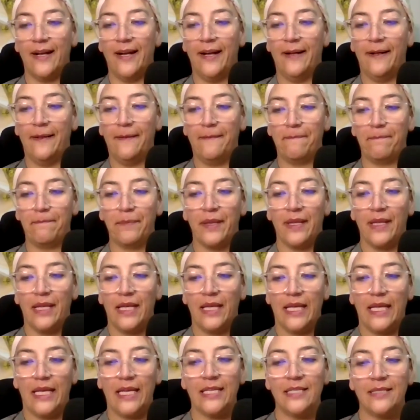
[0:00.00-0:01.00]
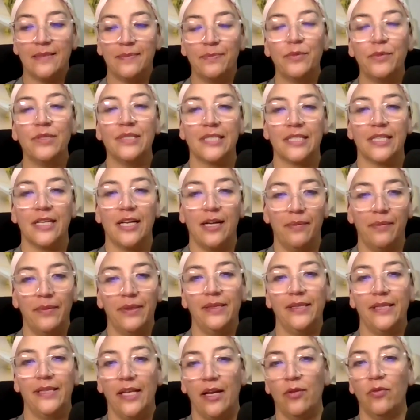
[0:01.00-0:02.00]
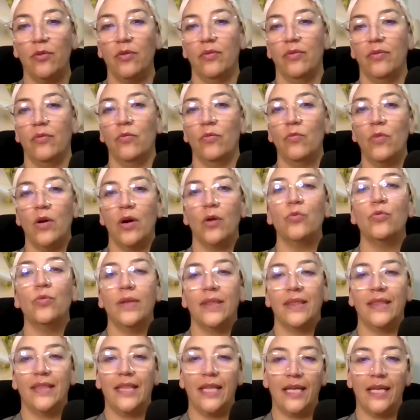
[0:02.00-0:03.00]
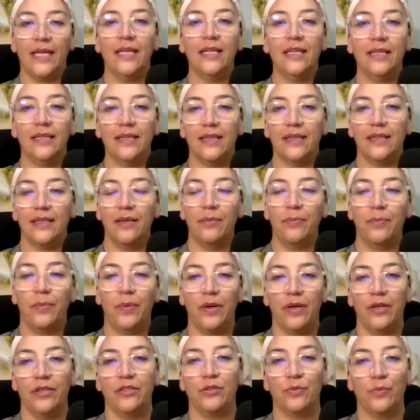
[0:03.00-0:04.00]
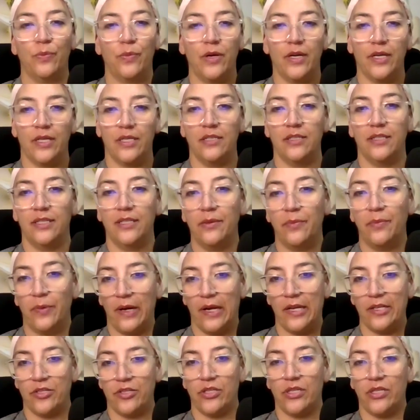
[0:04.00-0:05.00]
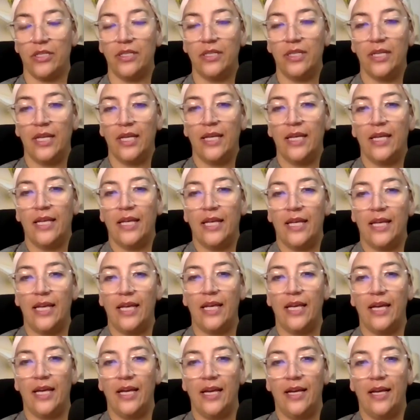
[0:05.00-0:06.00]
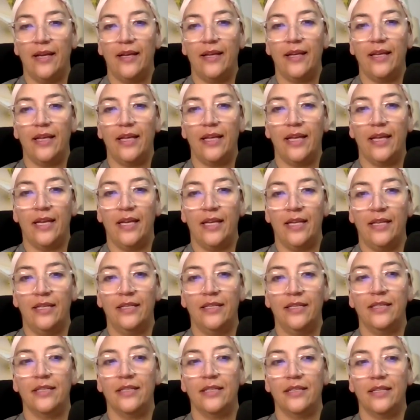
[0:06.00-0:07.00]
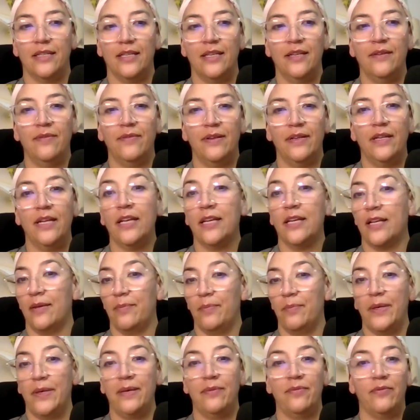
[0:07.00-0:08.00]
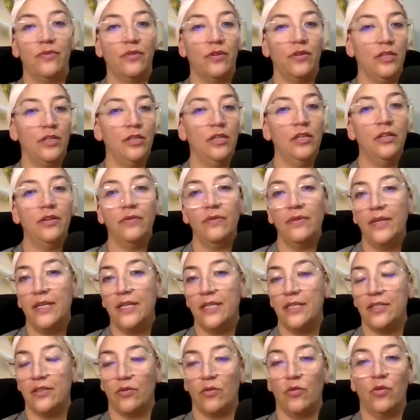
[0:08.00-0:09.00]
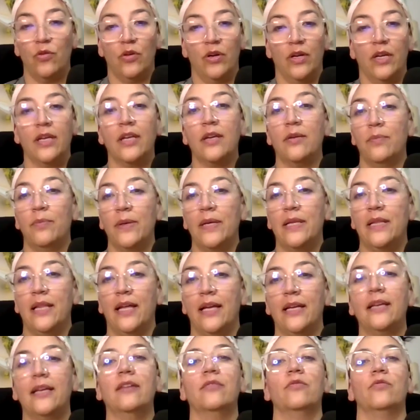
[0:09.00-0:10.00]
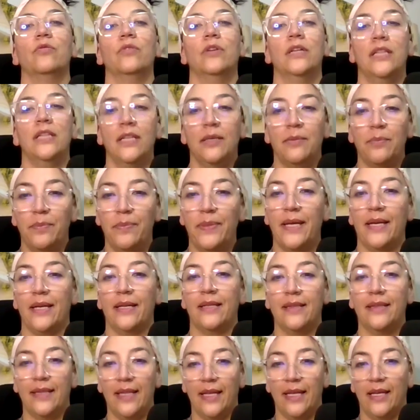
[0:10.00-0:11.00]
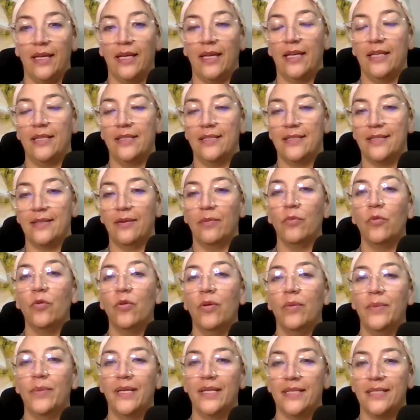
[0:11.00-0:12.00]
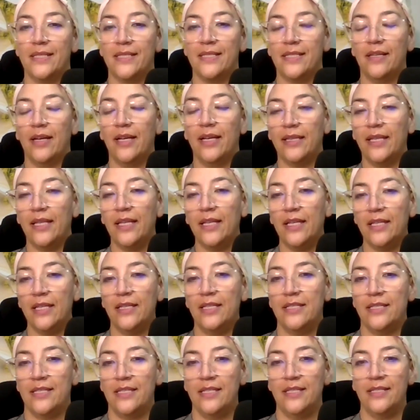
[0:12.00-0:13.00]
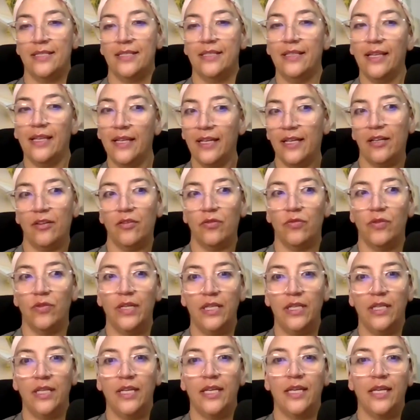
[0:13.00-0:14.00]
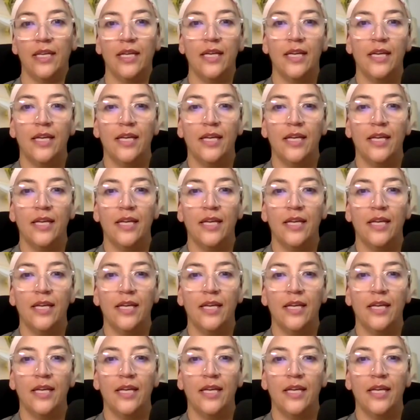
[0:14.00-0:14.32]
um, it's most common down what we think the postpartum depression. Uh, and even it could be for a little bit or it could be like a really big thing in some women. So I think this is like a really